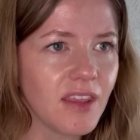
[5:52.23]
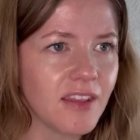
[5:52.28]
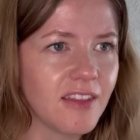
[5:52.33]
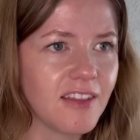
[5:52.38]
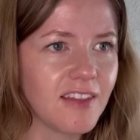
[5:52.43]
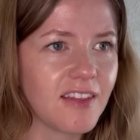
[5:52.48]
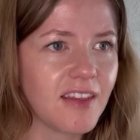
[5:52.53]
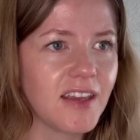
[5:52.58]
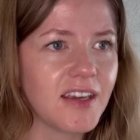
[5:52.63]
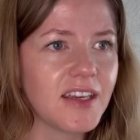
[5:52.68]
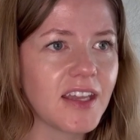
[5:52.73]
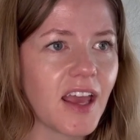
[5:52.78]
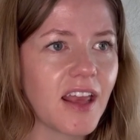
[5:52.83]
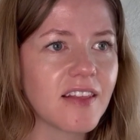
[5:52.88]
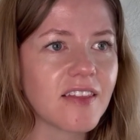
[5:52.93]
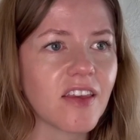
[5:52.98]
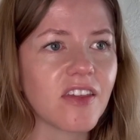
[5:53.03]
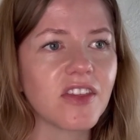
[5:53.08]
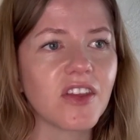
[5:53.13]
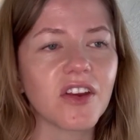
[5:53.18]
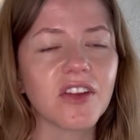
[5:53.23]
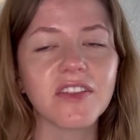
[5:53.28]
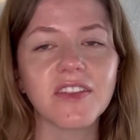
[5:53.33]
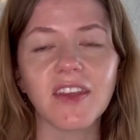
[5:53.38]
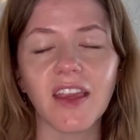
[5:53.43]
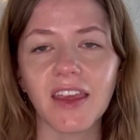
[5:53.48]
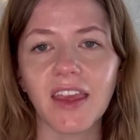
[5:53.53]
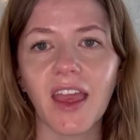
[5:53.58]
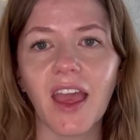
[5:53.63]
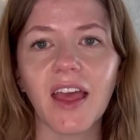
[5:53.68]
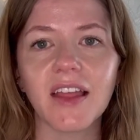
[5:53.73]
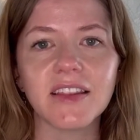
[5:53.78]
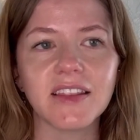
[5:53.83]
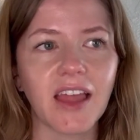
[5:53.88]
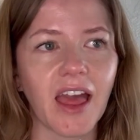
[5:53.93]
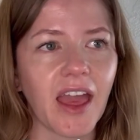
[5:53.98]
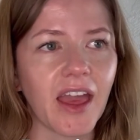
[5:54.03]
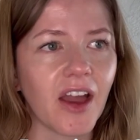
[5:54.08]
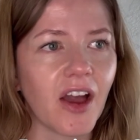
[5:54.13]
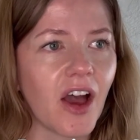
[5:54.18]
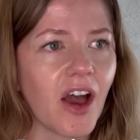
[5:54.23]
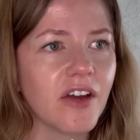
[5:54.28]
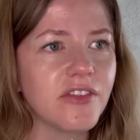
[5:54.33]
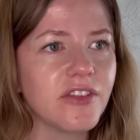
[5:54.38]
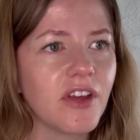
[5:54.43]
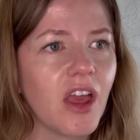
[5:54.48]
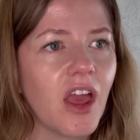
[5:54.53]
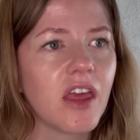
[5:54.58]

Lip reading: Zendesk, their 2nd layoff.